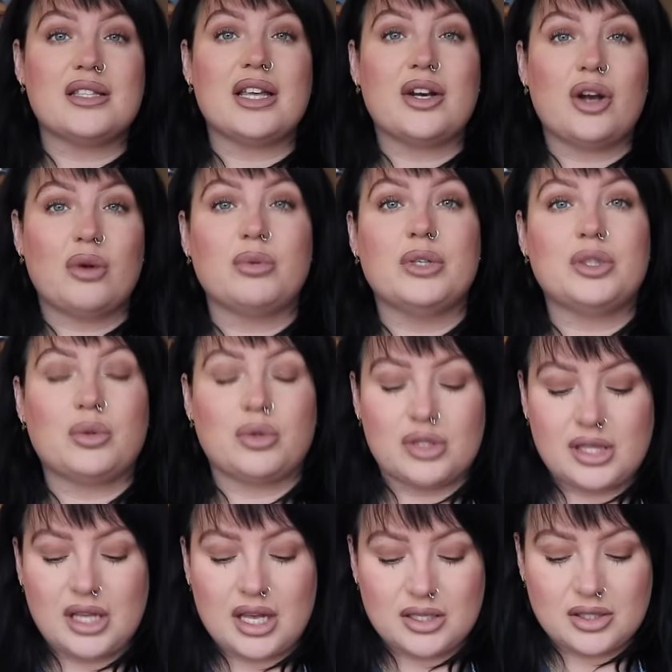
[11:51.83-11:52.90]
they know which one's
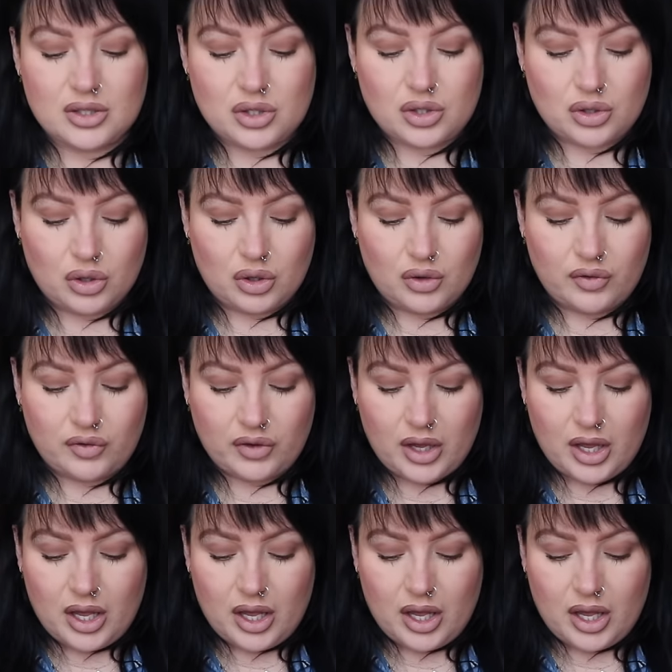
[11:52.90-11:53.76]
theirs and stuff.